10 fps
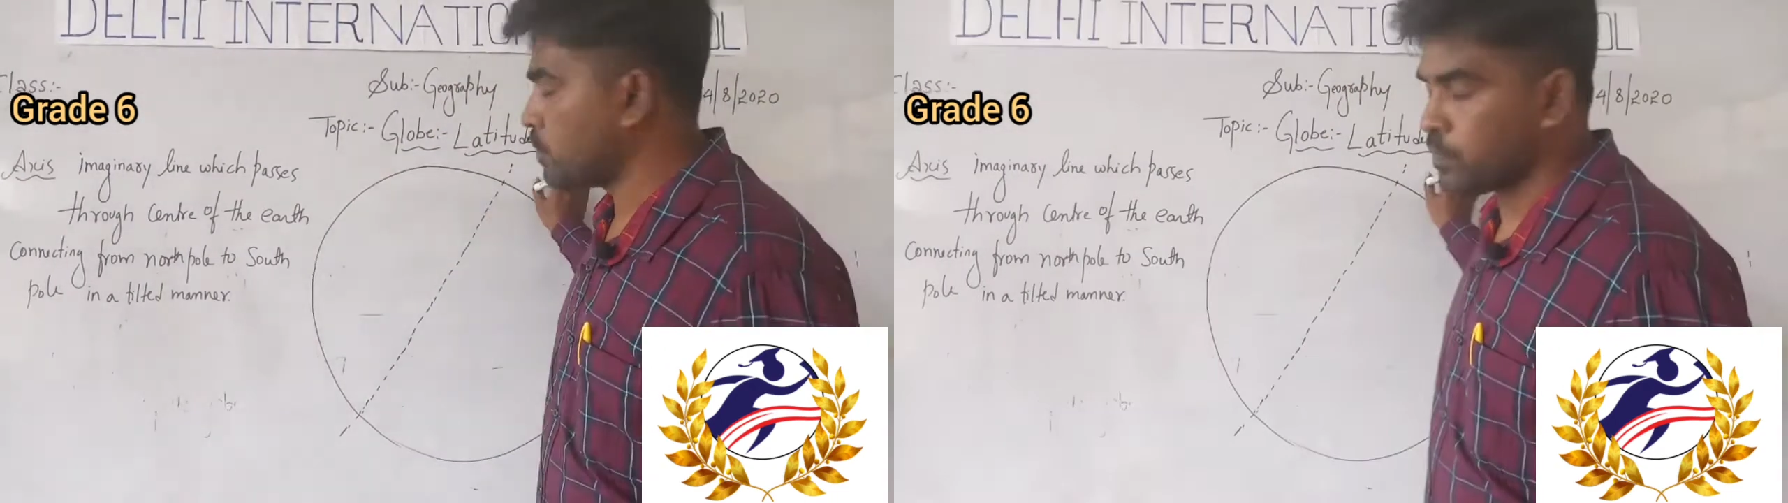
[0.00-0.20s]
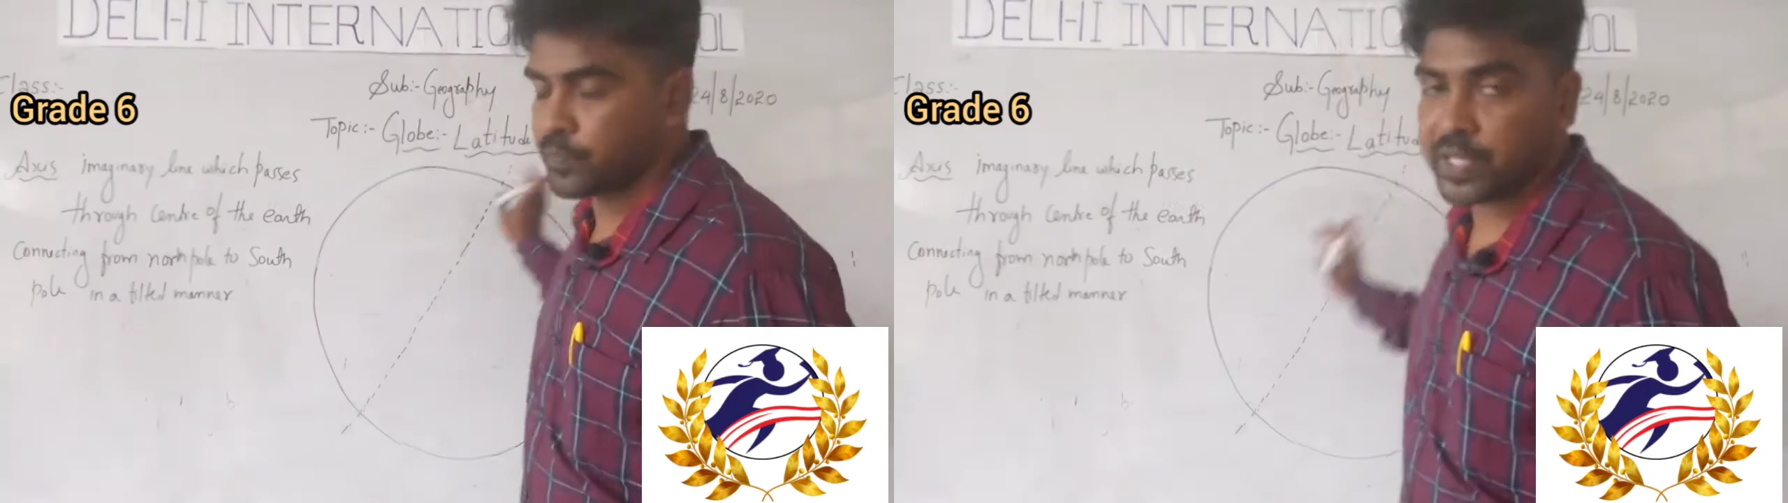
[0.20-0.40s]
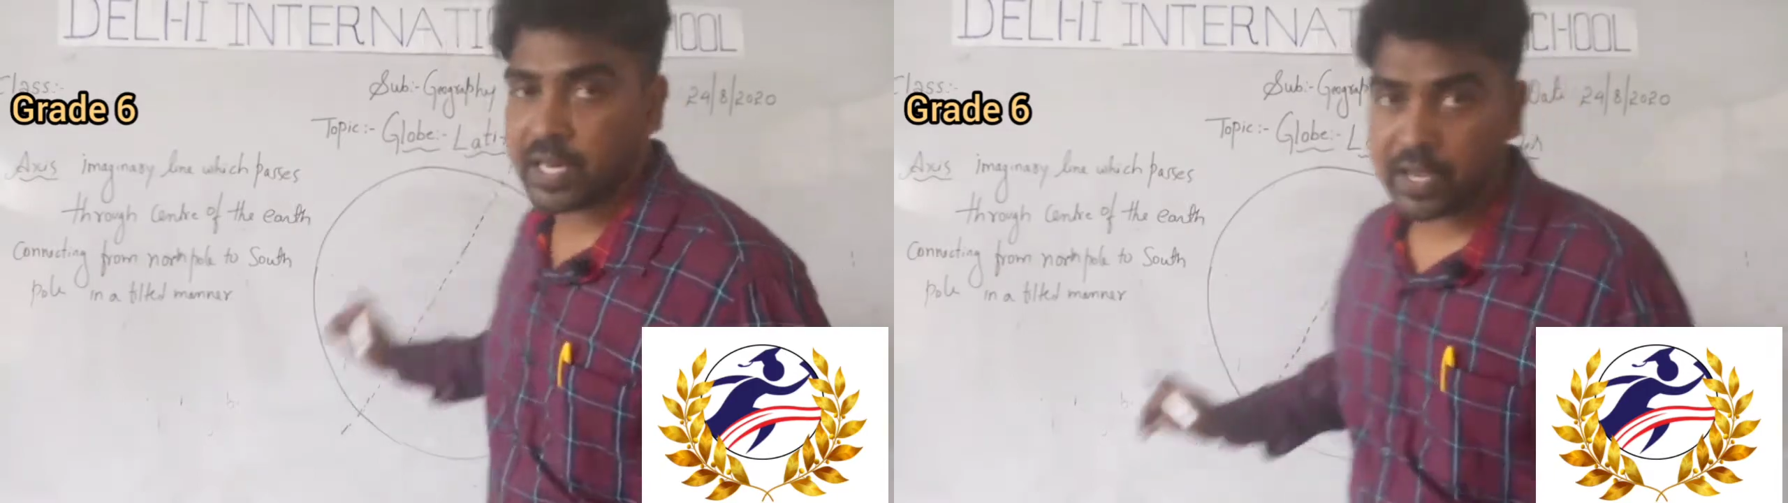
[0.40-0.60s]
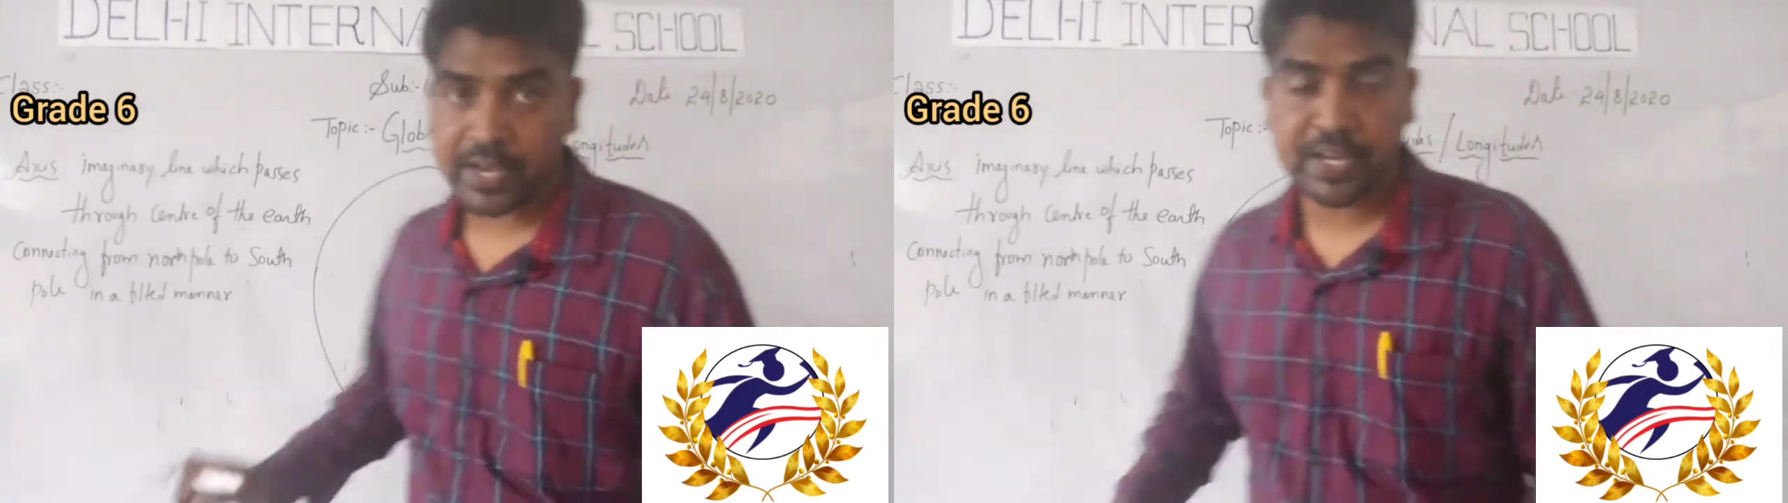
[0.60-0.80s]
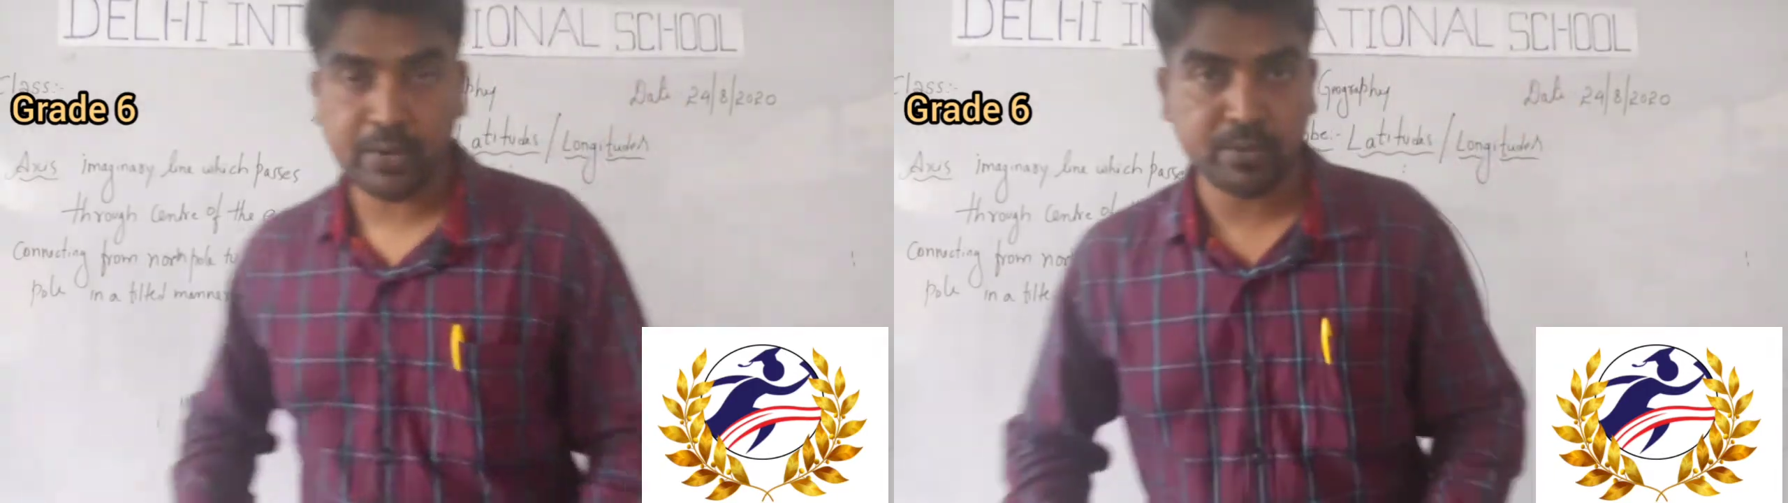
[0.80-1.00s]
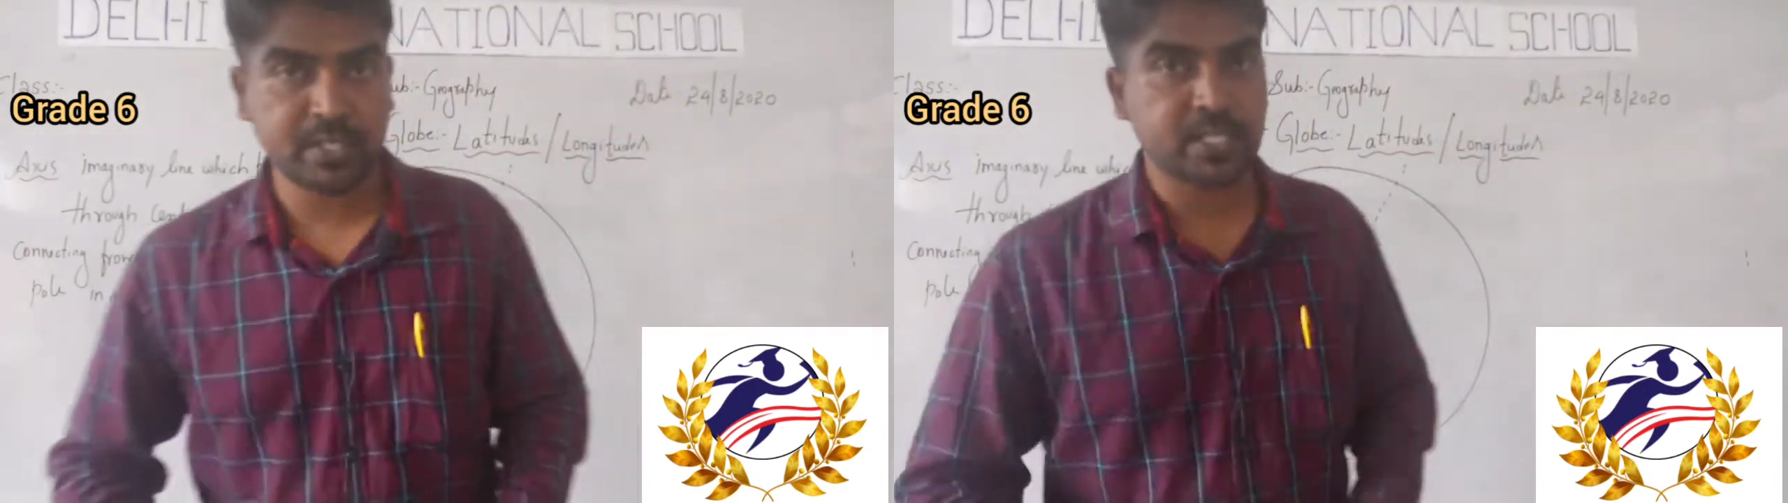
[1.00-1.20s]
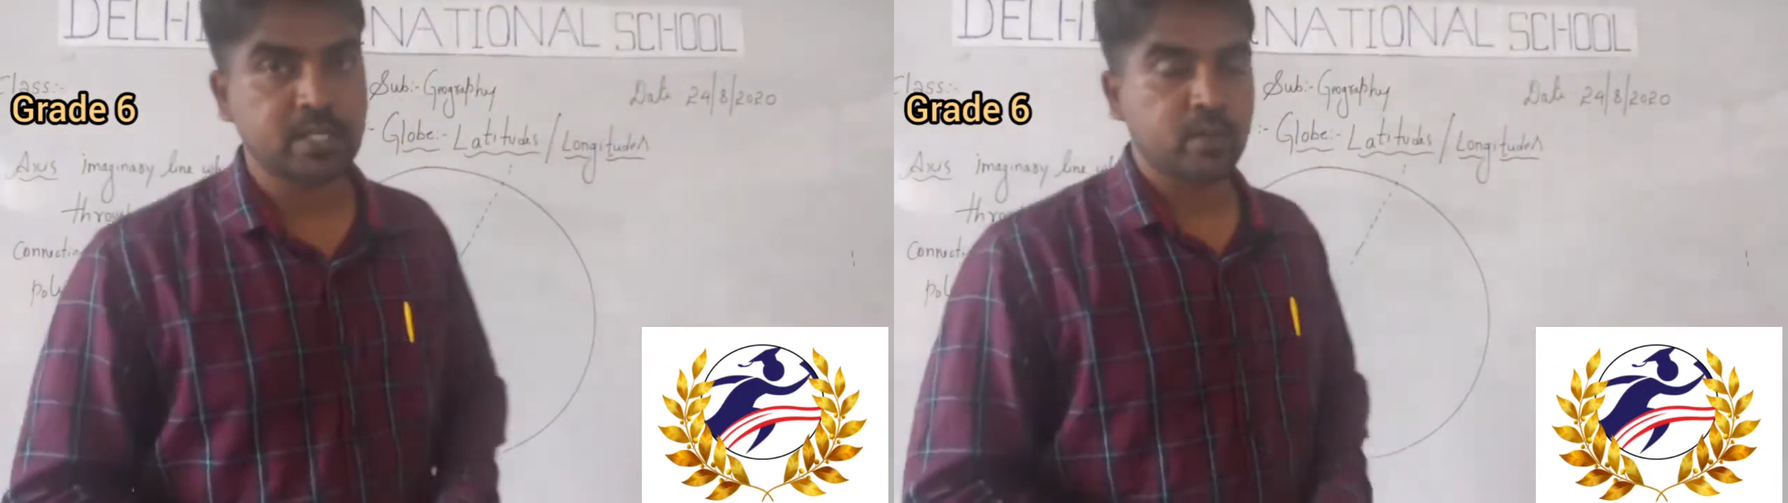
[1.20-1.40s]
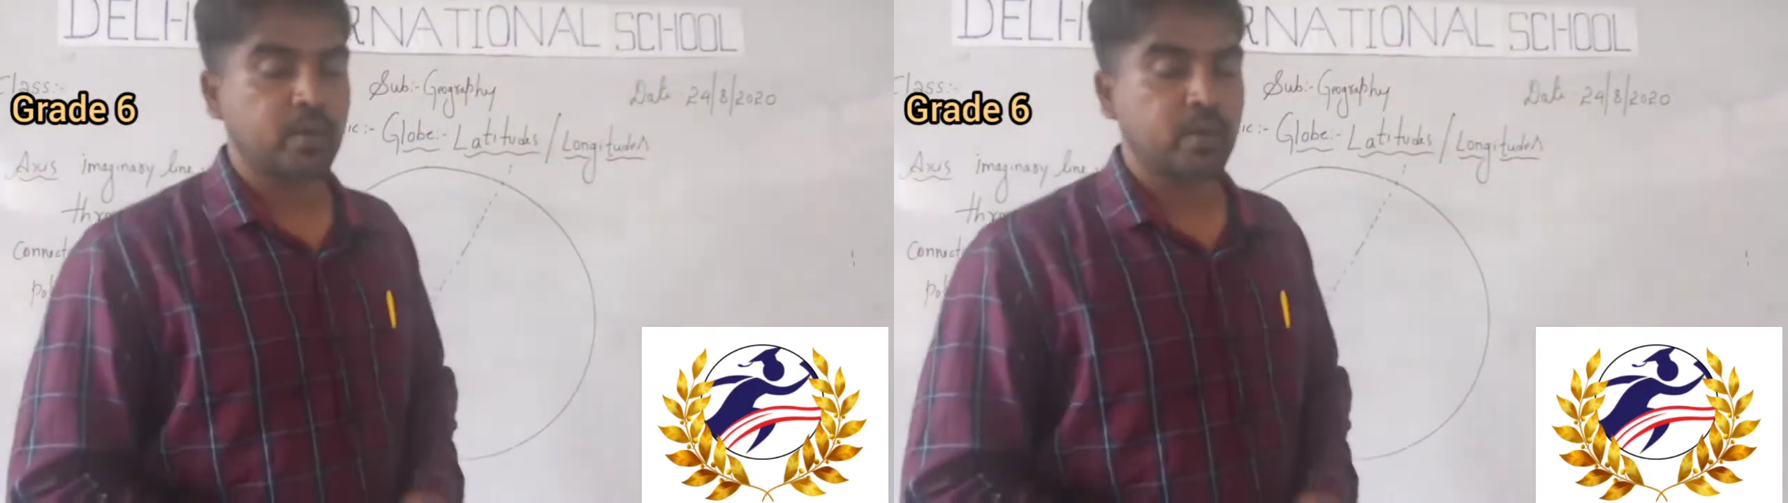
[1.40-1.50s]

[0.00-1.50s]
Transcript: the longitudes.